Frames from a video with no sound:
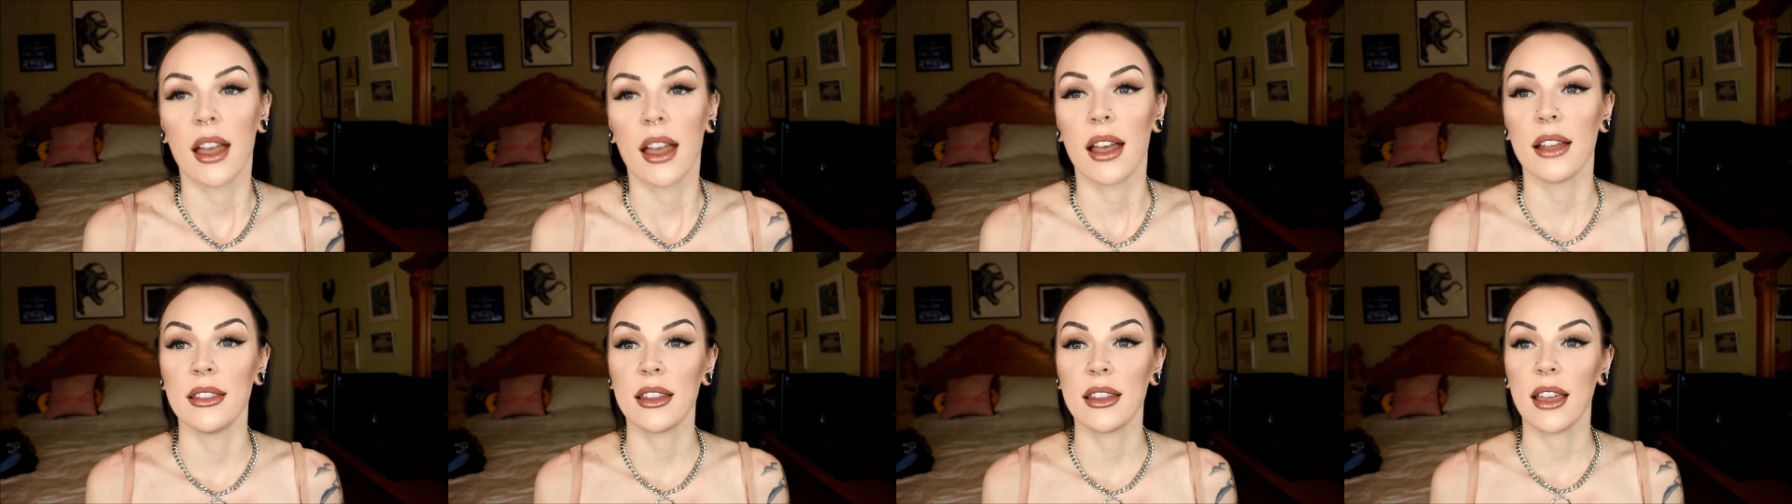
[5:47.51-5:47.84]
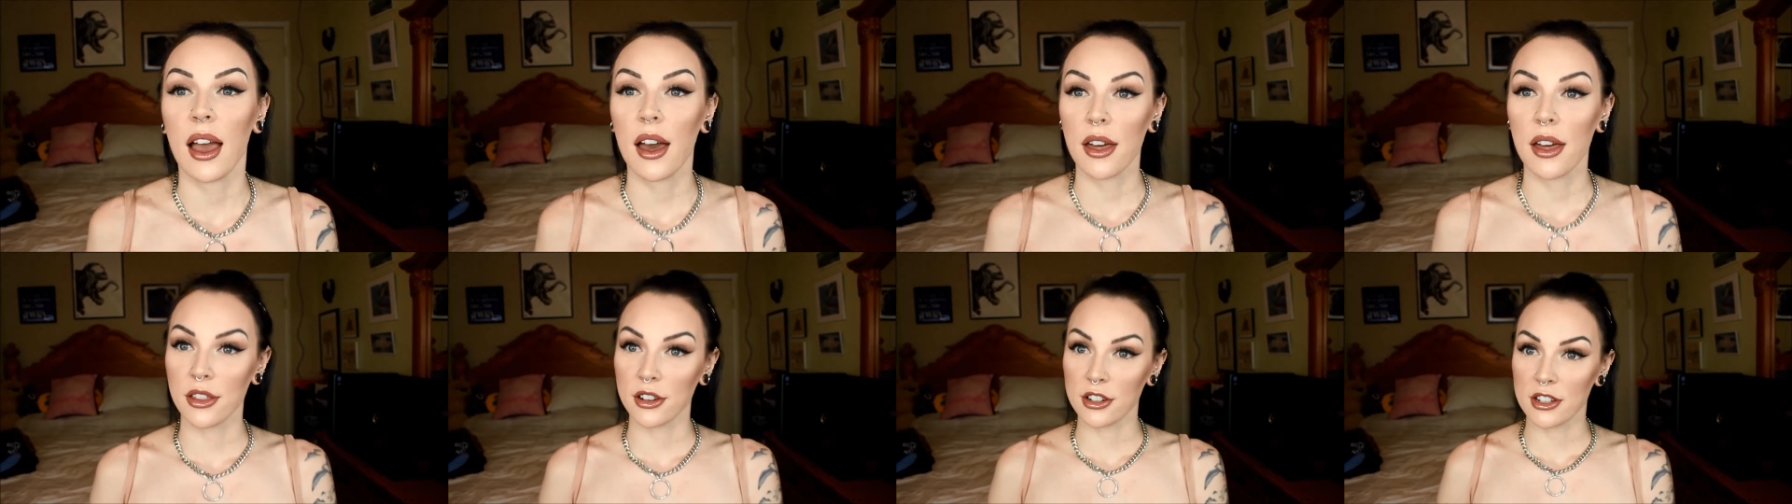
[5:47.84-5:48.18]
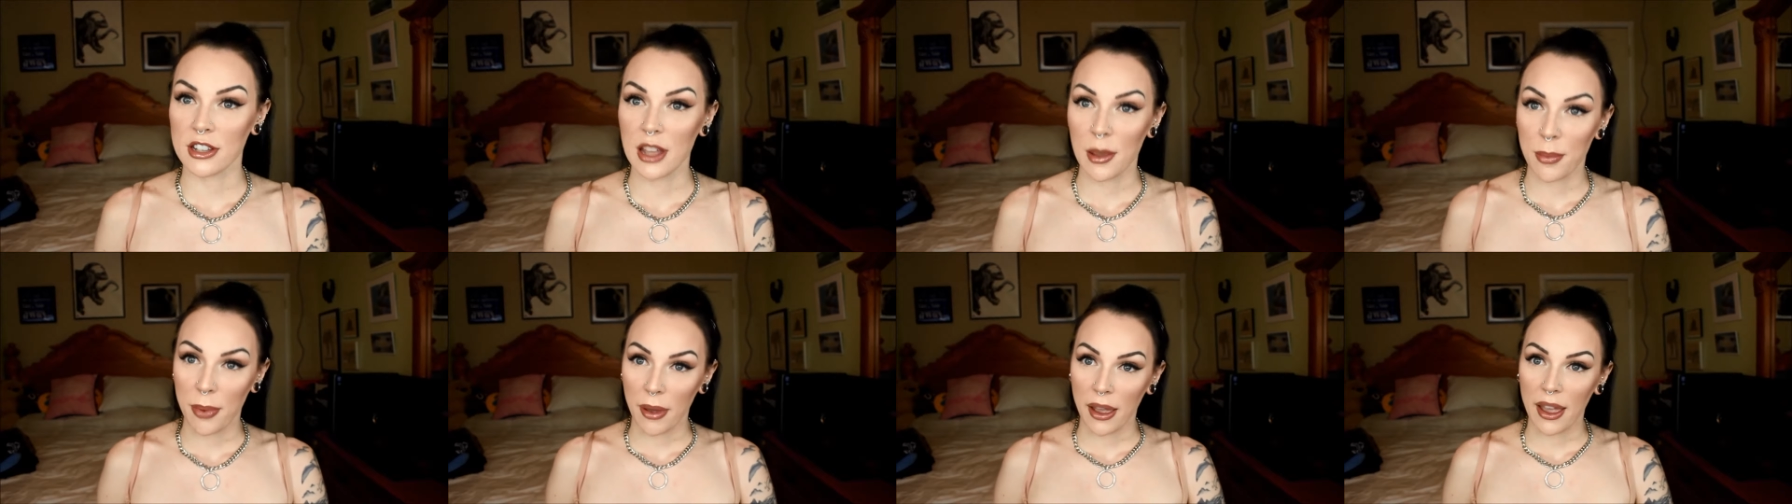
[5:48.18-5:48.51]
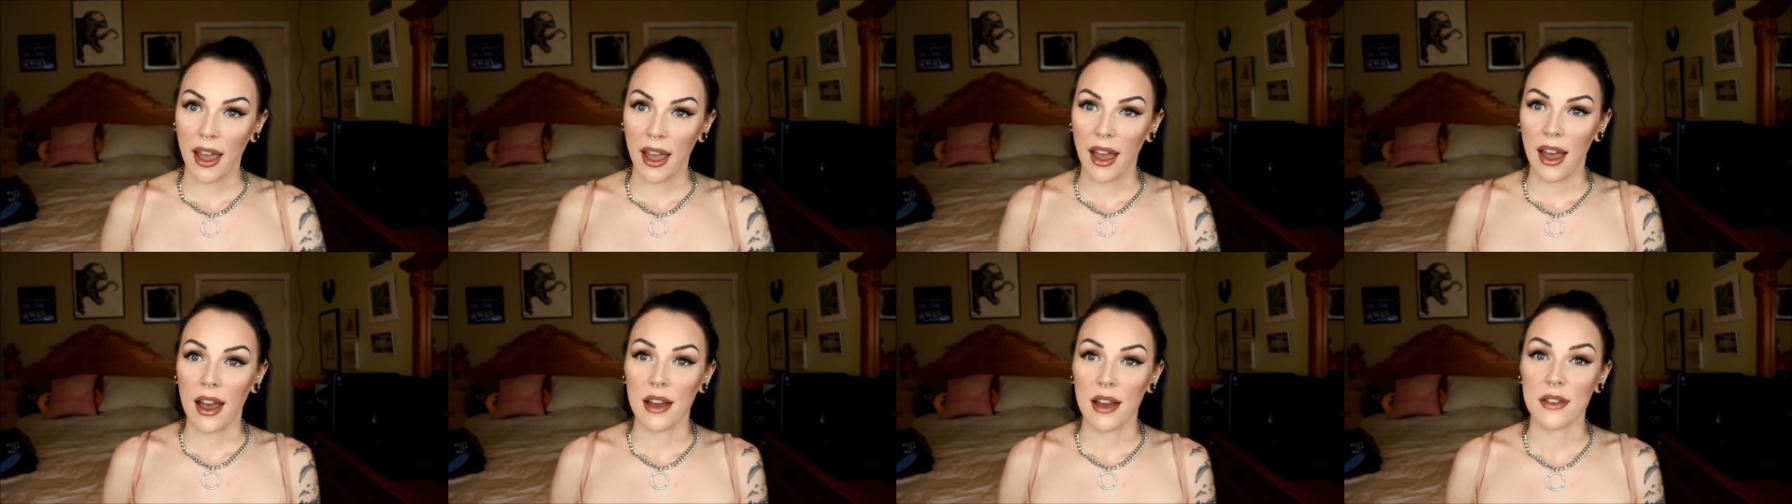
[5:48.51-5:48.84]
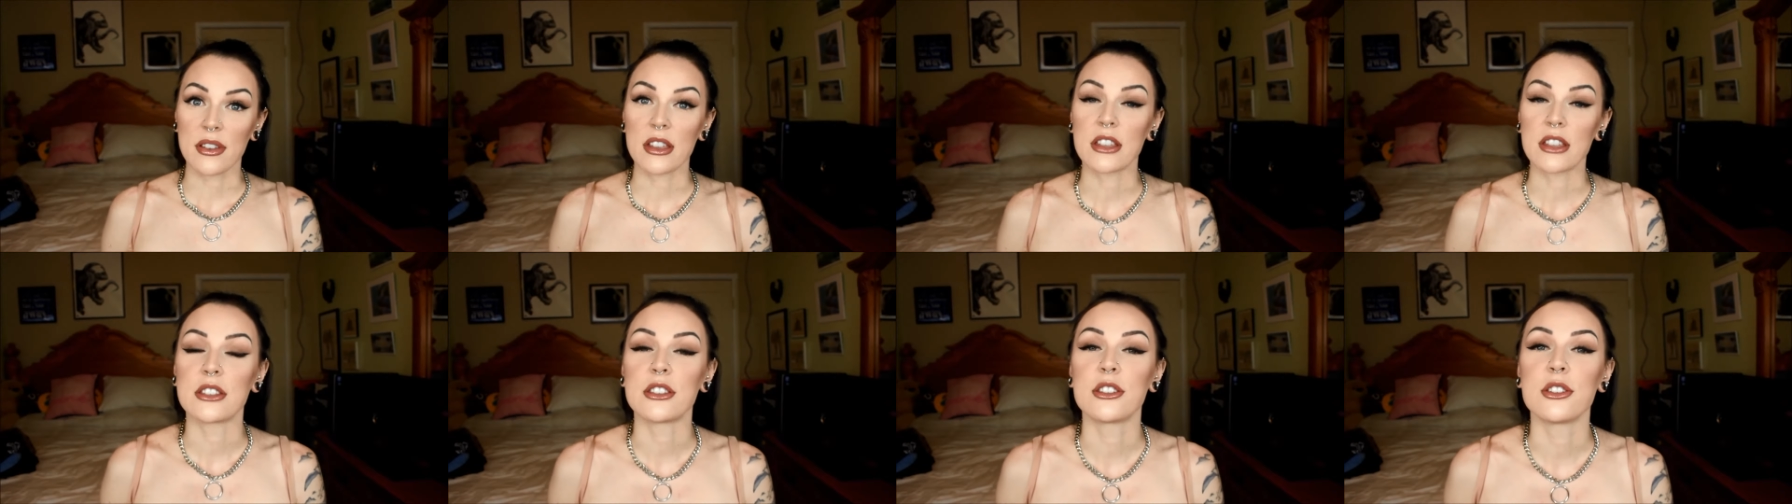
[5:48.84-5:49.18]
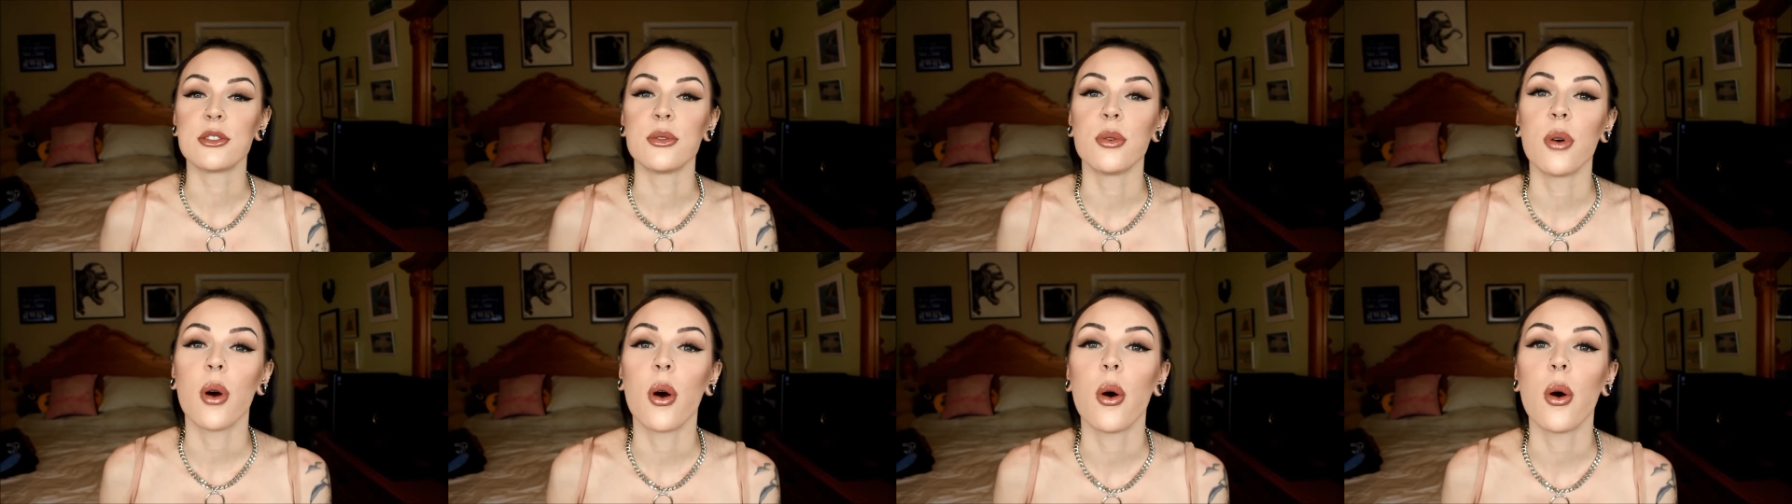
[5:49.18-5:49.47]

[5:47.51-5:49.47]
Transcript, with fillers: And the other tip I have is to